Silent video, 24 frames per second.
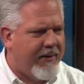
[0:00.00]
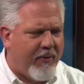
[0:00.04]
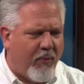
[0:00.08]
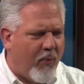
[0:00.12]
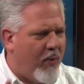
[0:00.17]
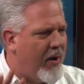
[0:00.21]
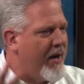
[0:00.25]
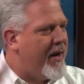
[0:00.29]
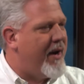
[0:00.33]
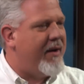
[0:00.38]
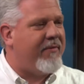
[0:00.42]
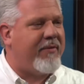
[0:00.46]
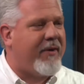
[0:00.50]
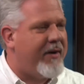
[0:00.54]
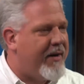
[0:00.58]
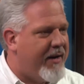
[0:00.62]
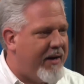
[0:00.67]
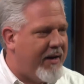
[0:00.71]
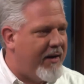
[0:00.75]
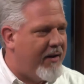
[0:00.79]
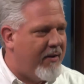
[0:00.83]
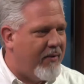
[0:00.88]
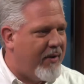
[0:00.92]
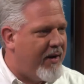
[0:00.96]

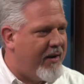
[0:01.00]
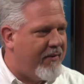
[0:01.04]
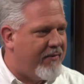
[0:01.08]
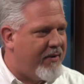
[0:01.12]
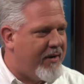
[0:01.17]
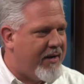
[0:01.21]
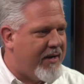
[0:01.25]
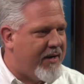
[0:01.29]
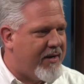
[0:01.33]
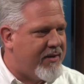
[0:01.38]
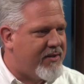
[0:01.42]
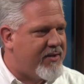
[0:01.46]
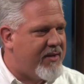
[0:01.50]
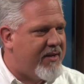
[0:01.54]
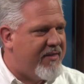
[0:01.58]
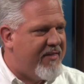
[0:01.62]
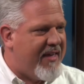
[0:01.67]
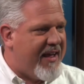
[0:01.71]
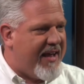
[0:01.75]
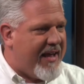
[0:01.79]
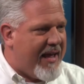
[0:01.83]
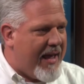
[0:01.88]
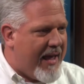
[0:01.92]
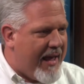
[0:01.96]
Whatever it is,
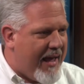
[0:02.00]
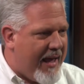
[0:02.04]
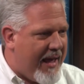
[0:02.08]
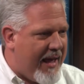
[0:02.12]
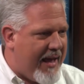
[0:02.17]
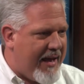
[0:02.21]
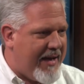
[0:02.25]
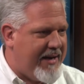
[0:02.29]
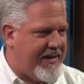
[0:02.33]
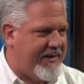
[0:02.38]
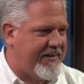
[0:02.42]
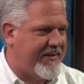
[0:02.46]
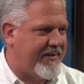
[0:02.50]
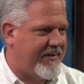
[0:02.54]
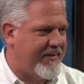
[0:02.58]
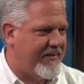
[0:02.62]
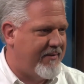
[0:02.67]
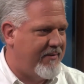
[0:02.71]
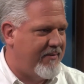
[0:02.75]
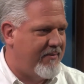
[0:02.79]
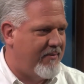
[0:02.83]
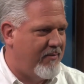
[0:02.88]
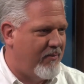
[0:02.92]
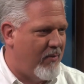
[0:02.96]
they
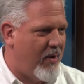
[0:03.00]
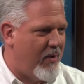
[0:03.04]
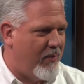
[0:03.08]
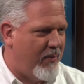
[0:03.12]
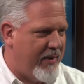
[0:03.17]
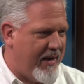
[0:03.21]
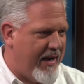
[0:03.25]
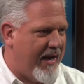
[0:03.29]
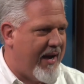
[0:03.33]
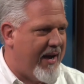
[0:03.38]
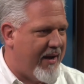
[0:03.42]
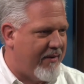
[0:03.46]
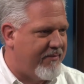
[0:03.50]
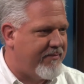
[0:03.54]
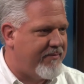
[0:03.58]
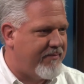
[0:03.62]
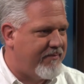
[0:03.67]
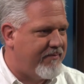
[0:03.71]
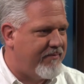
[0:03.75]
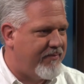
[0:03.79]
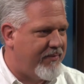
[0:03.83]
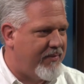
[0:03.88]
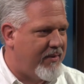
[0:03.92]
hate what we have,